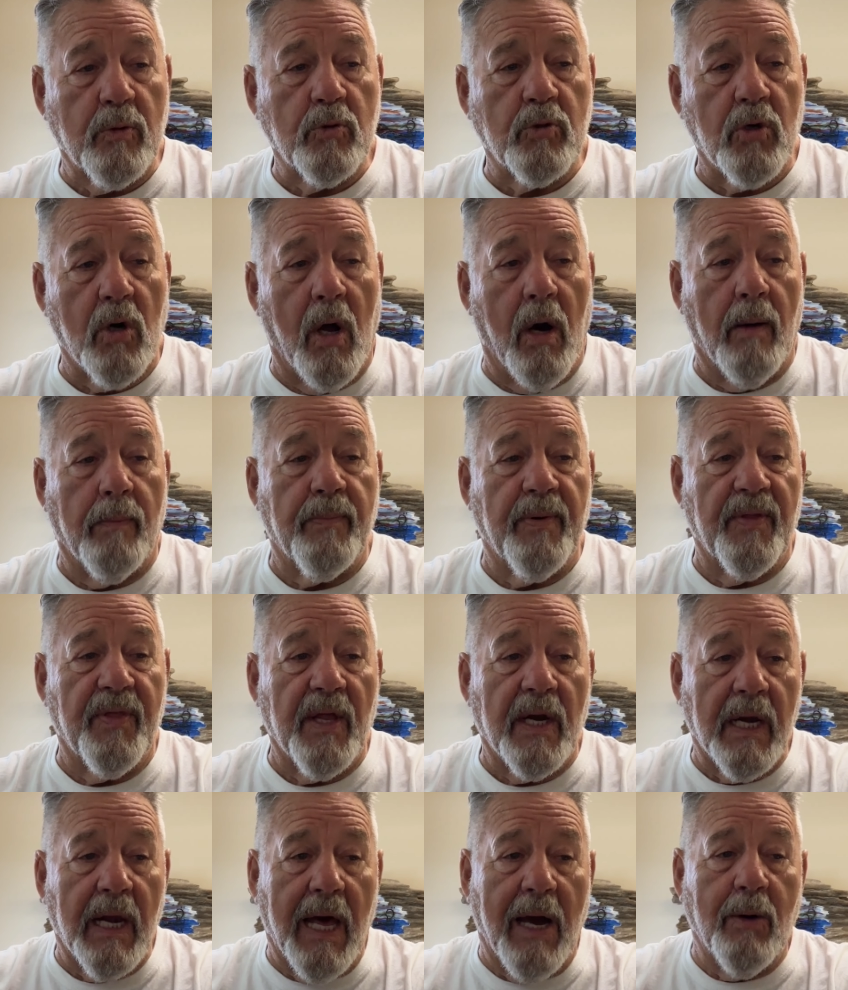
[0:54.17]
drop, but the
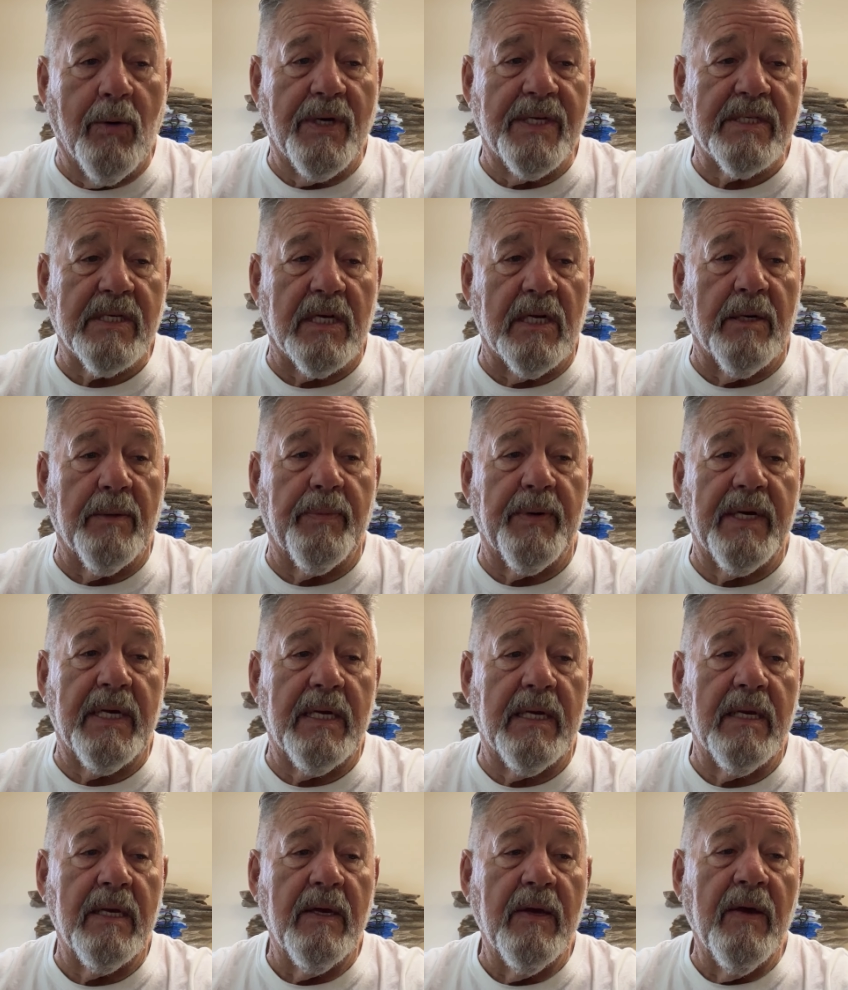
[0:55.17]
low is going to
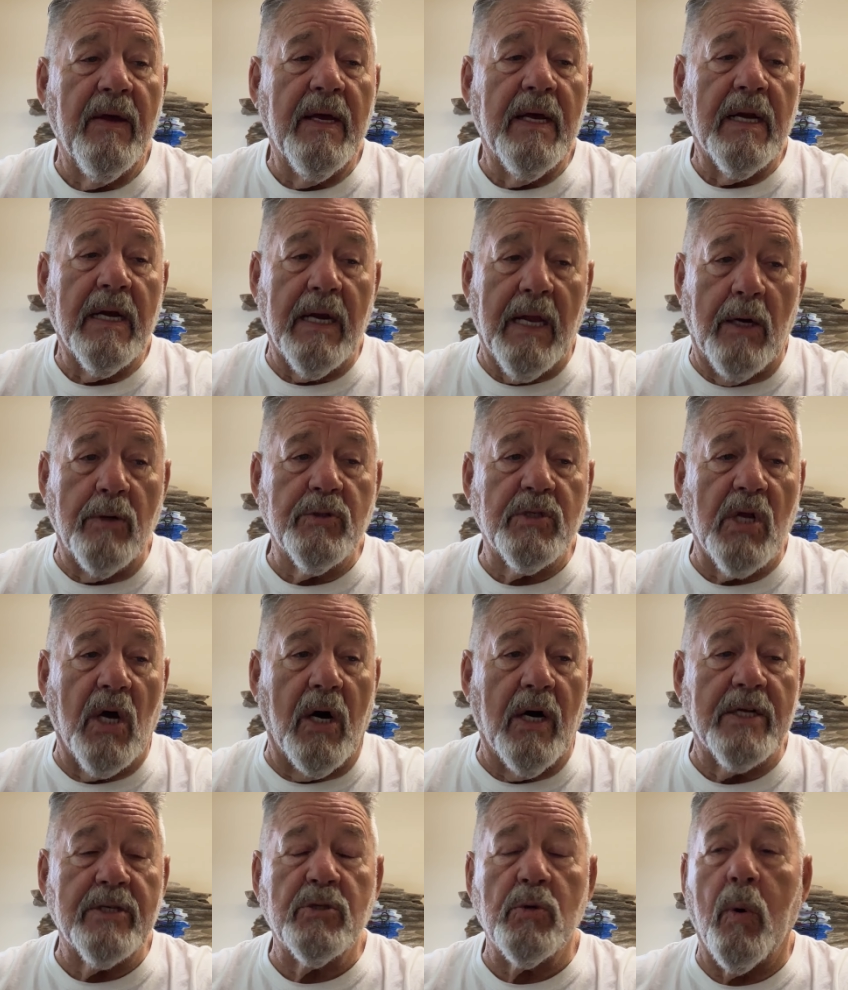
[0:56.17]
be low
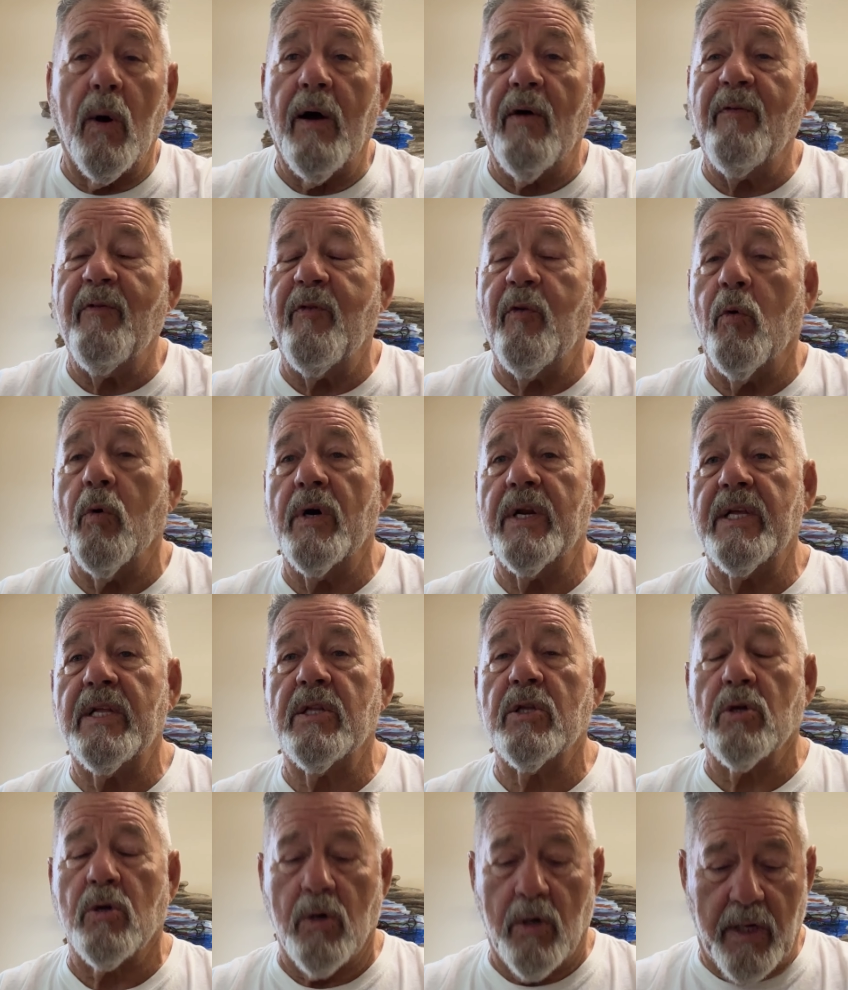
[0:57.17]
tide
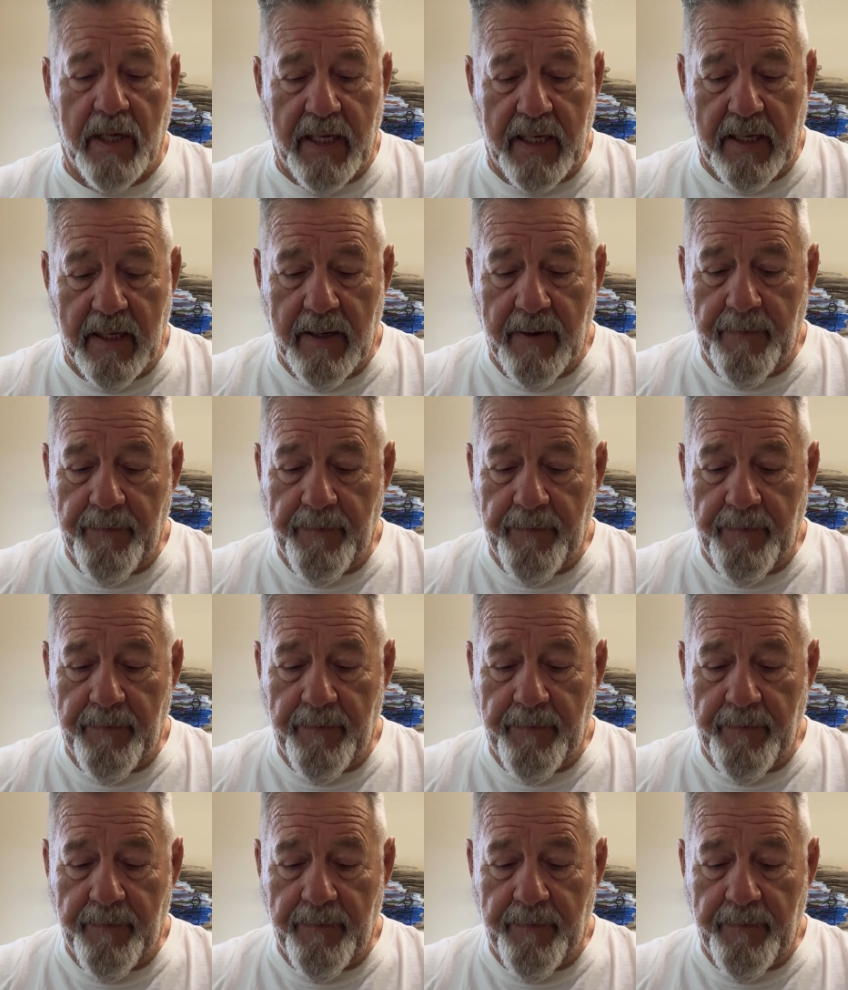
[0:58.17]
12:43